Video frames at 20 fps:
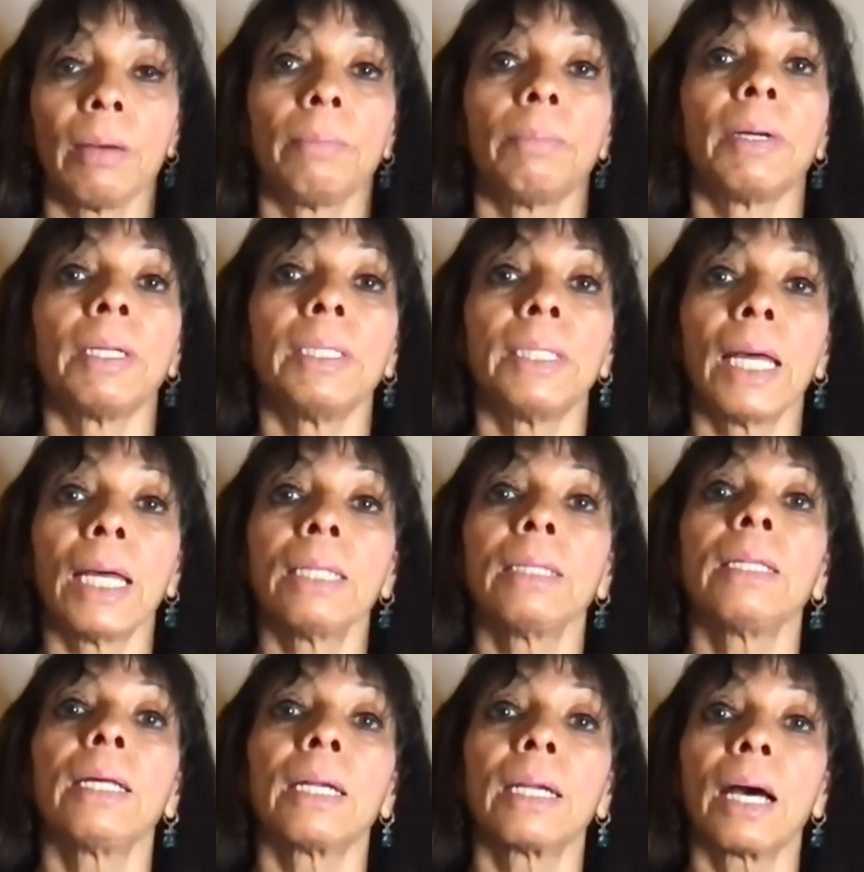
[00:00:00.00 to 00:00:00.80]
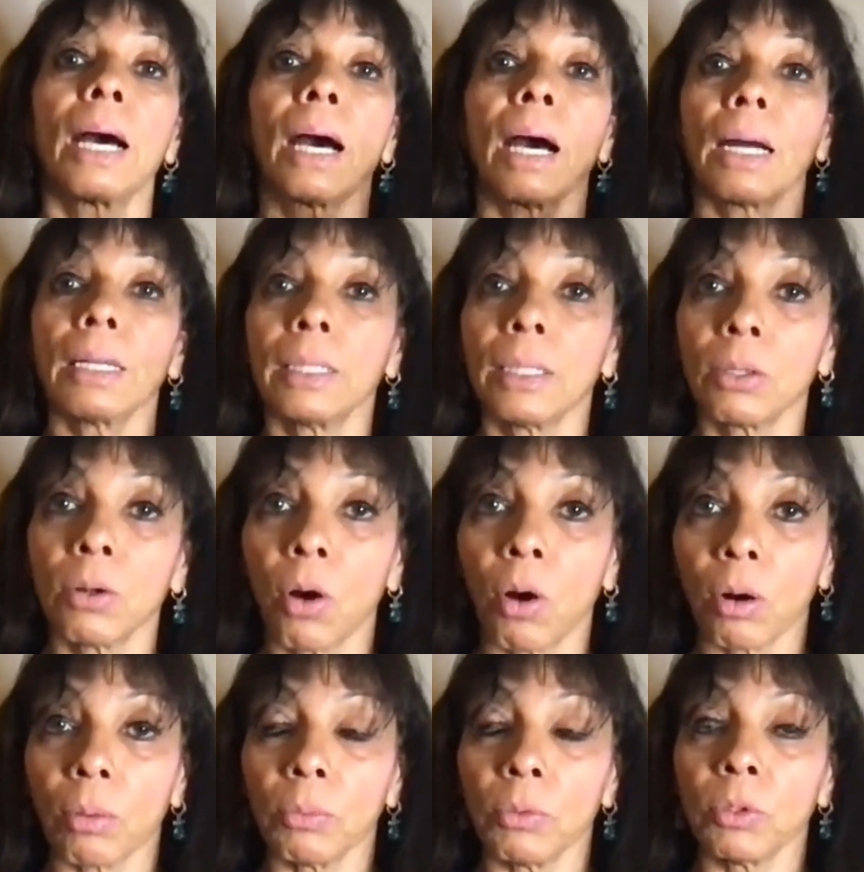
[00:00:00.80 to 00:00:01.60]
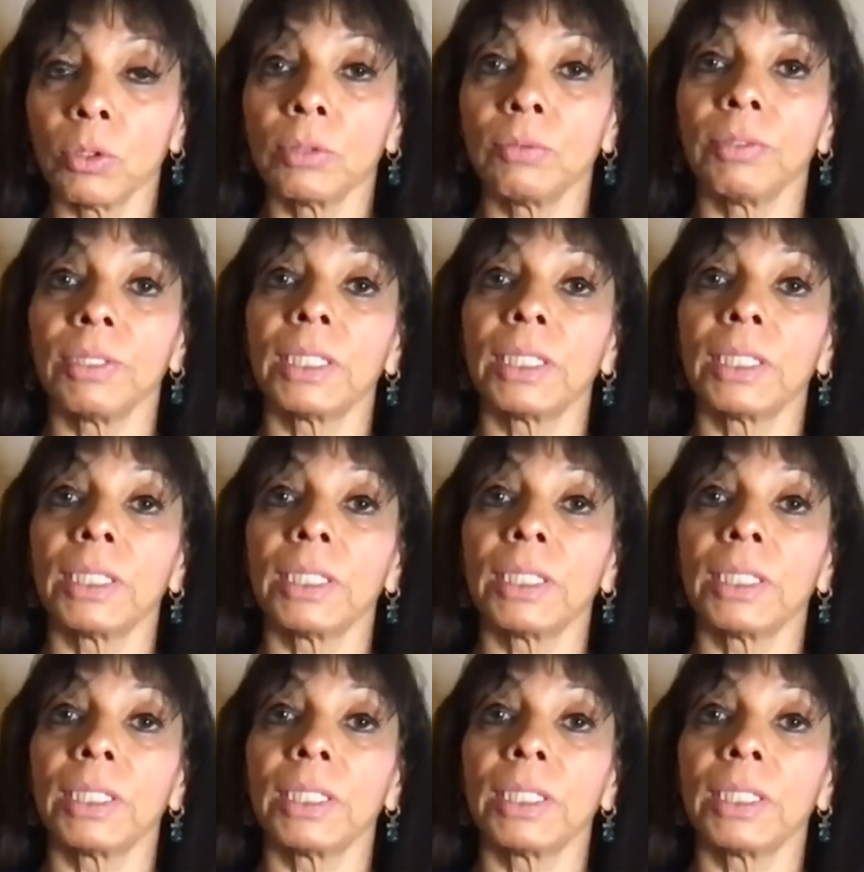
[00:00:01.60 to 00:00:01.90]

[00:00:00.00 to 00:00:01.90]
But then there are other hormones